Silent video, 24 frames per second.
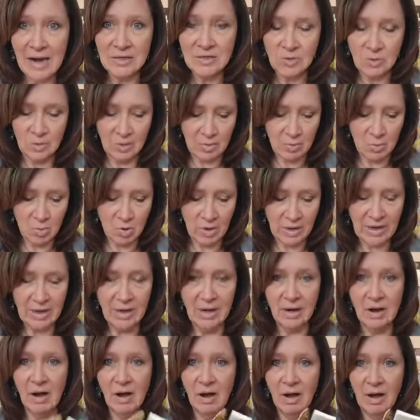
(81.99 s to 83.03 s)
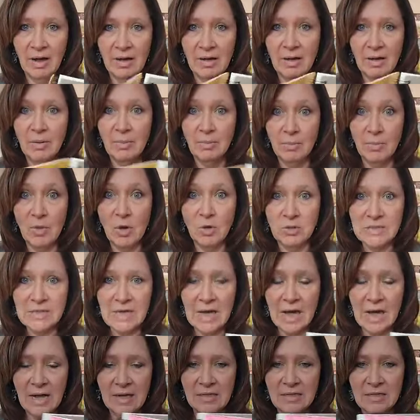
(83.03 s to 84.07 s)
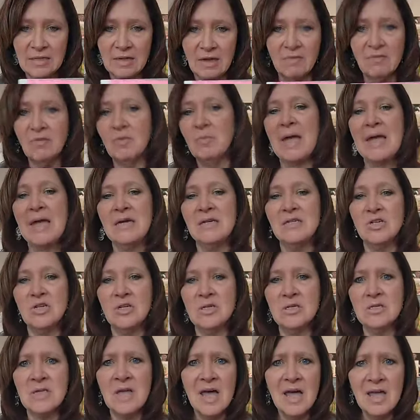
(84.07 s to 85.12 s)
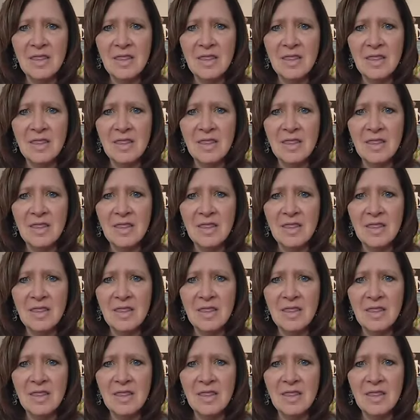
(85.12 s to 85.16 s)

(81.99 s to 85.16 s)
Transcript: So I'm working on both sides of the pages.